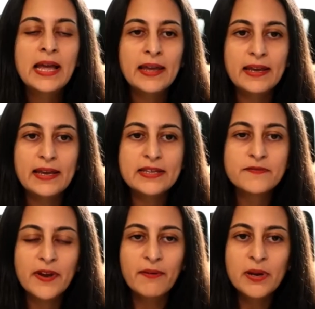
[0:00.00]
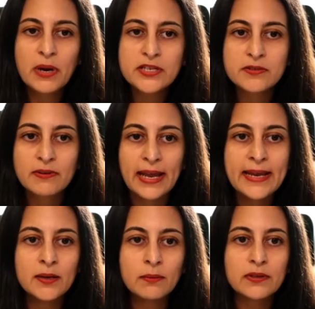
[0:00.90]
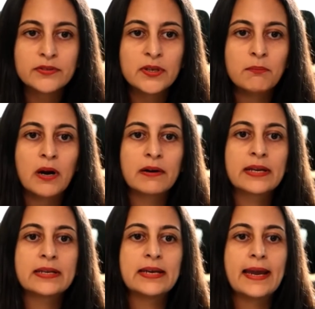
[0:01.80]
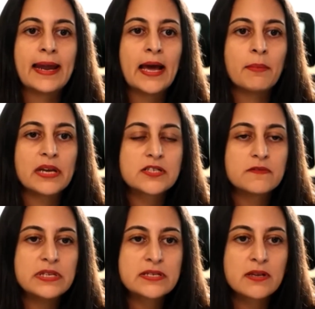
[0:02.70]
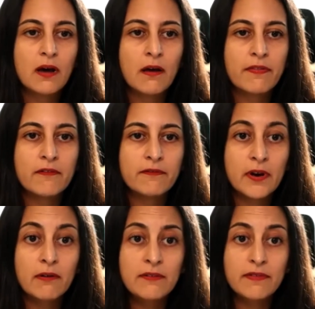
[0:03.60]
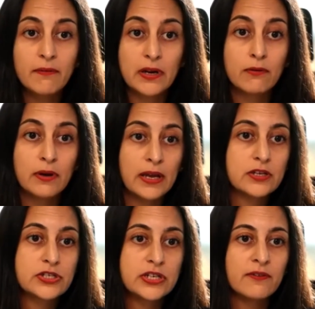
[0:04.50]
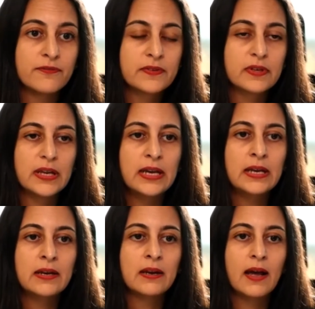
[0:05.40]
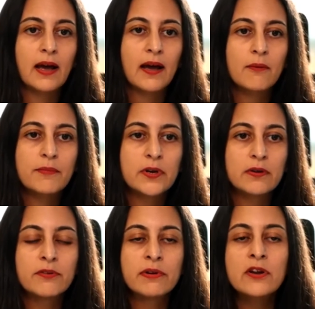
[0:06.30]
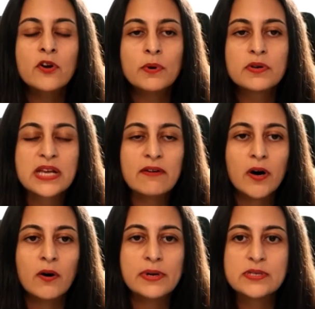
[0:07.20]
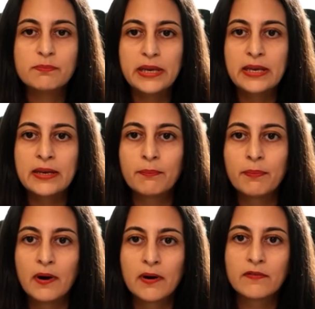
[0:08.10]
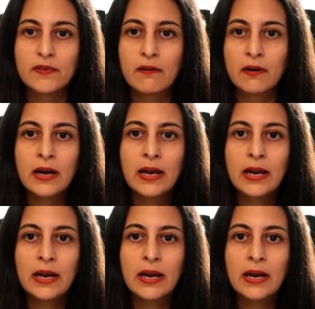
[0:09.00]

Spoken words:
it's very much relatable to the market dynamics. We saw the very, very quick shift in, you know, the renewables have always been a part of our